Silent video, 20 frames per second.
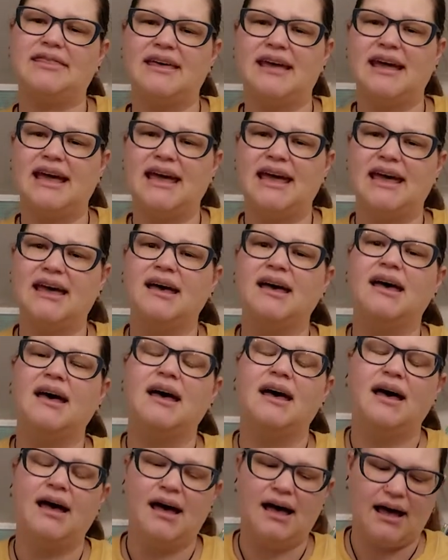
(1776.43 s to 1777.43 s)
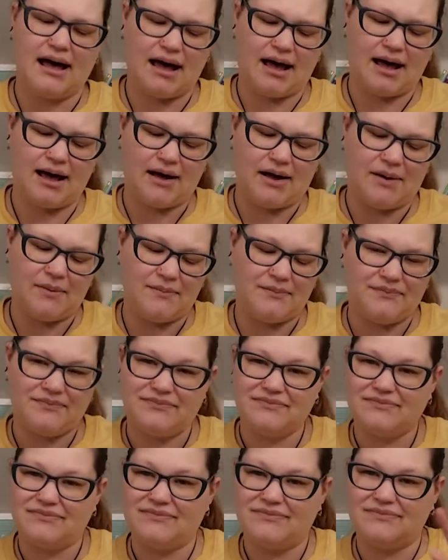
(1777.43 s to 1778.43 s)
thingy
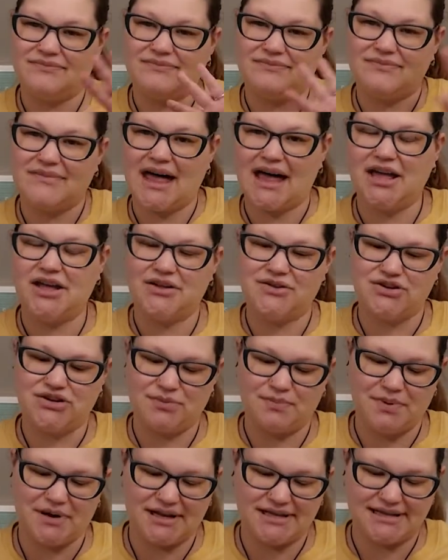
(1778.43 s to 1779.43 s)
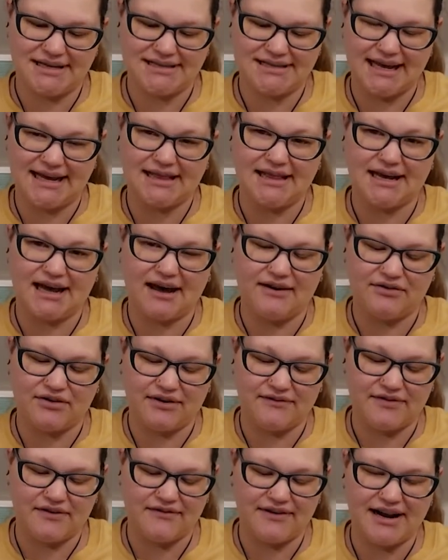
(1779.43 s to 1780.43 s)
that YouTube puts as like the cover
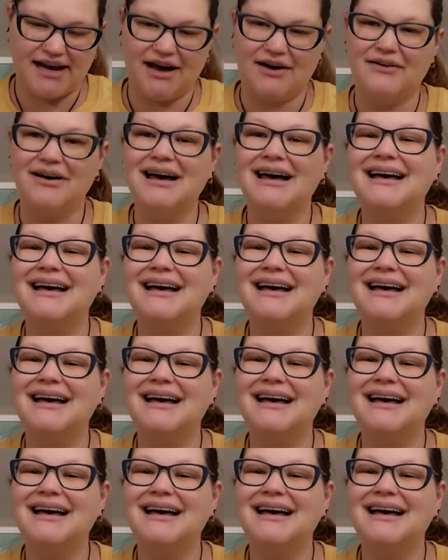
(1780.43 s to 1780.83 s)
of the video.